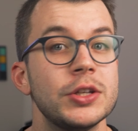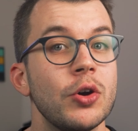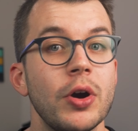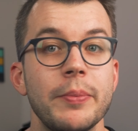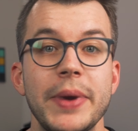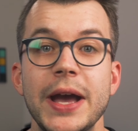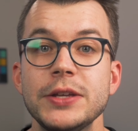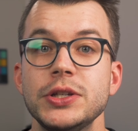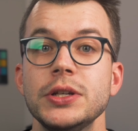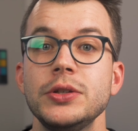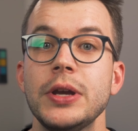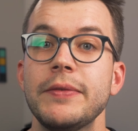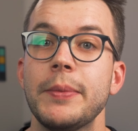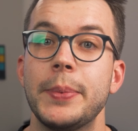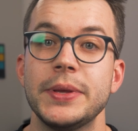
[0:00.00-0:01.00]
So imagine
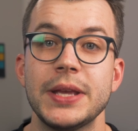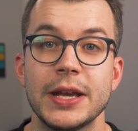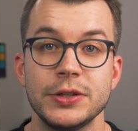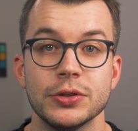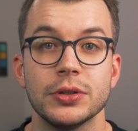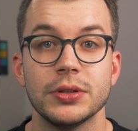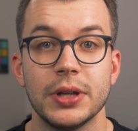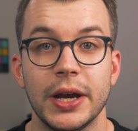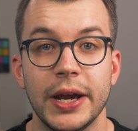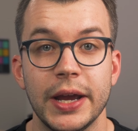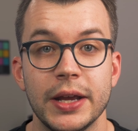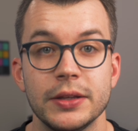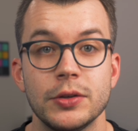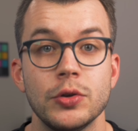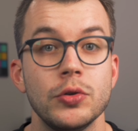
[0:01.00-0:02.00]
you have a potential
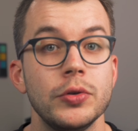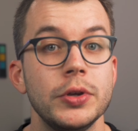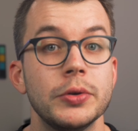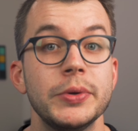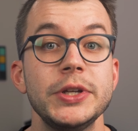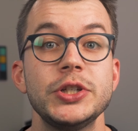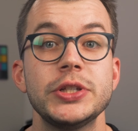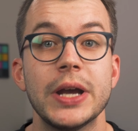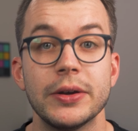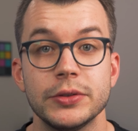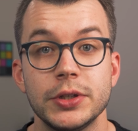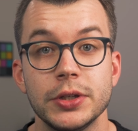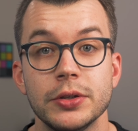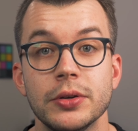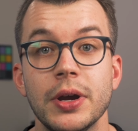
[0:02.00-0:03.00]
client who you reached
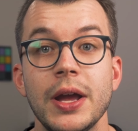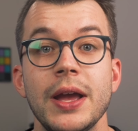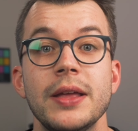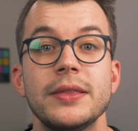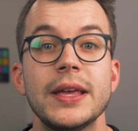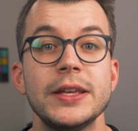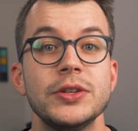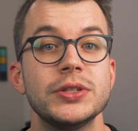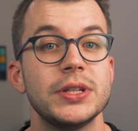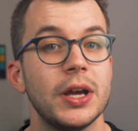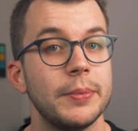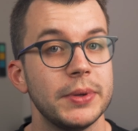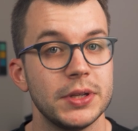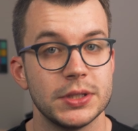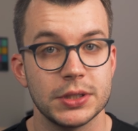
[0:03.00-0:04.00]
out to, then you
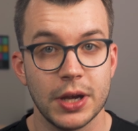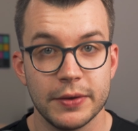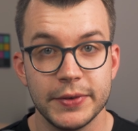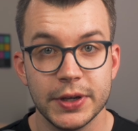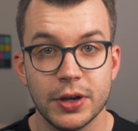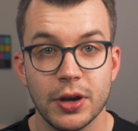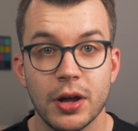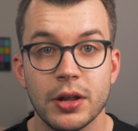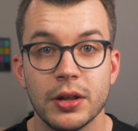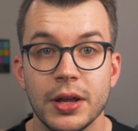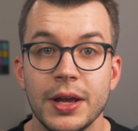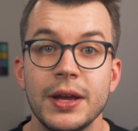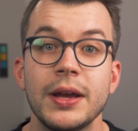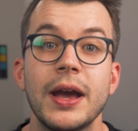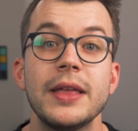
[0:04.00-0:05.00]
set up a discovery call,
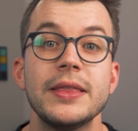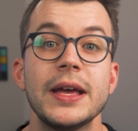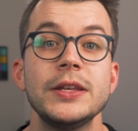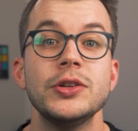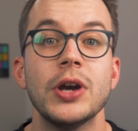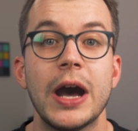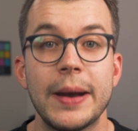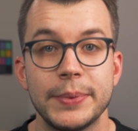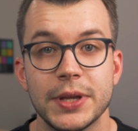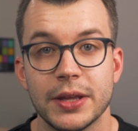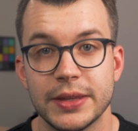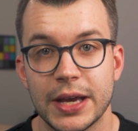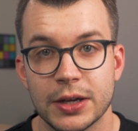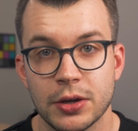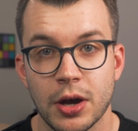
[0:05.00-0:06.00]
and then you hopped on
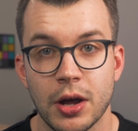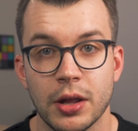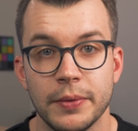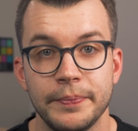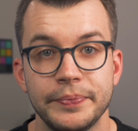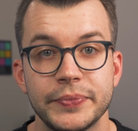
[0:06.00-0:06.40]
that call.